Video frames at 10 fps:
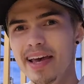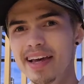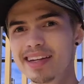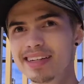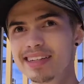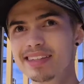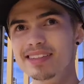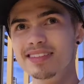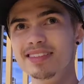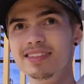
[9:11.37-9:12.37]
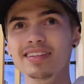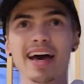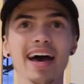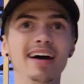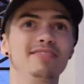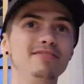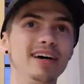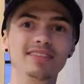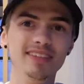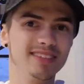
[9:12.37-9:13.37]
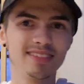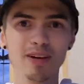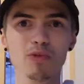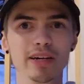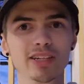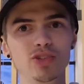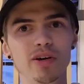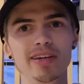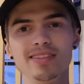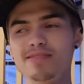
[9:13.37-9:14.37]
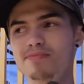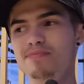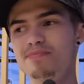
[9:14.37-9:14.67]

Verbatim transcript: and have at least someone enjoy it.